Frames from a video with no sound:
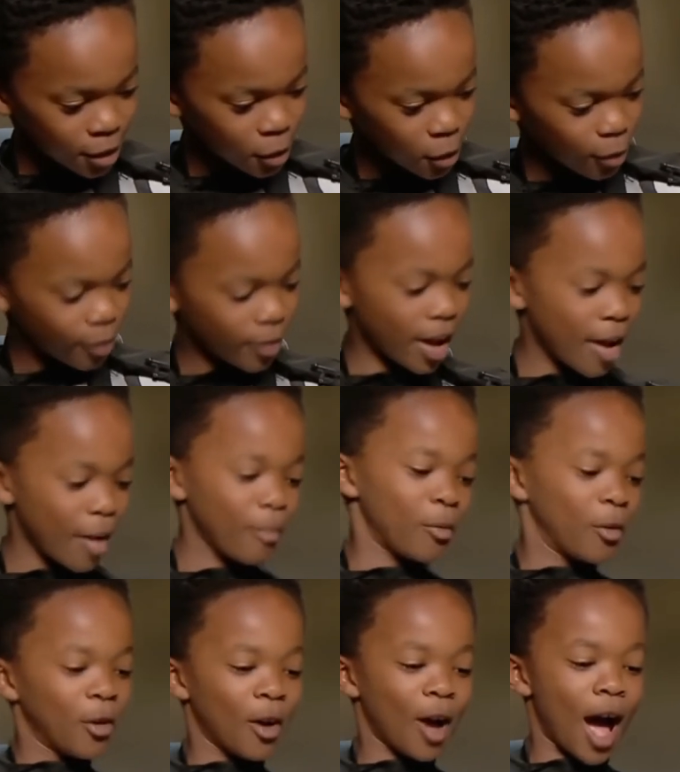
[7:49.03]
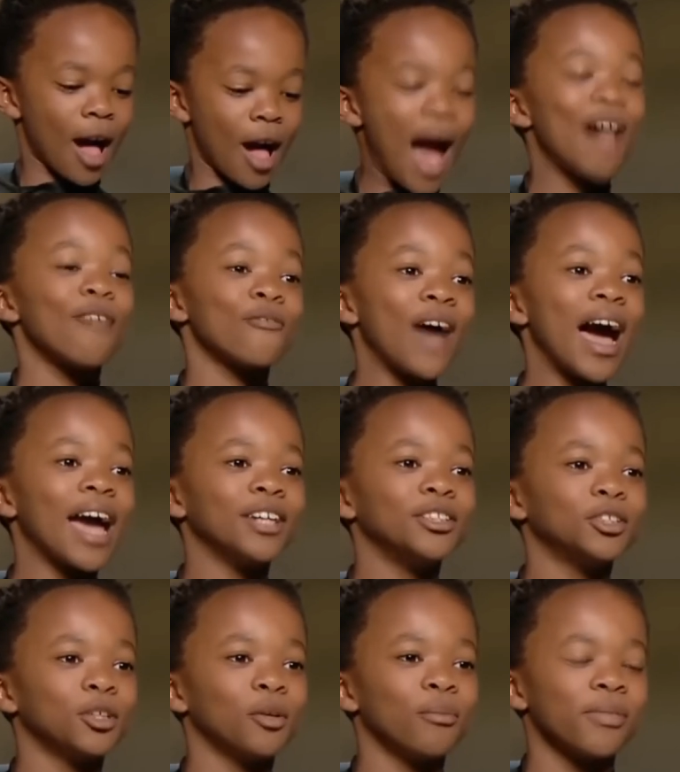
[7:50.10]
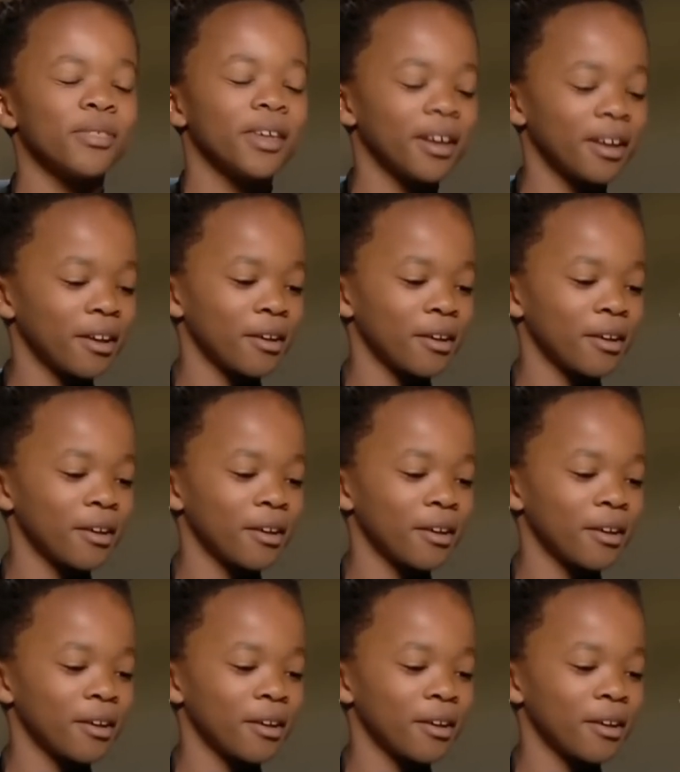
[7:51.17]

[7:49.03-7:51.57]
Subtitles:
so far, but I'll find something.